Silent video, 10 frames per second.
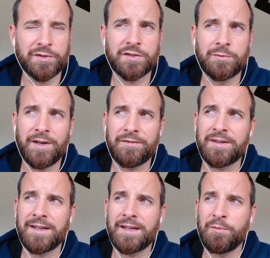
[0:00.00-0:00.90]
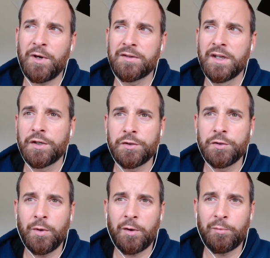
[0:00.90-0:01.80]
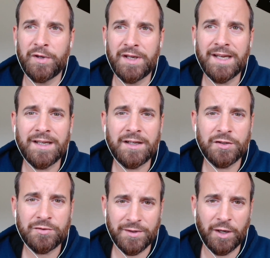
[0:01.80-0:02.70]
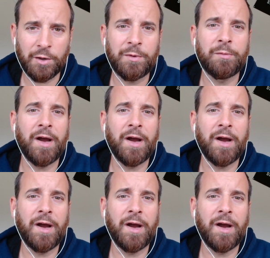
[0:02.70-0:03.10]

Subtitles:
So we have to think about you are being in a country and other people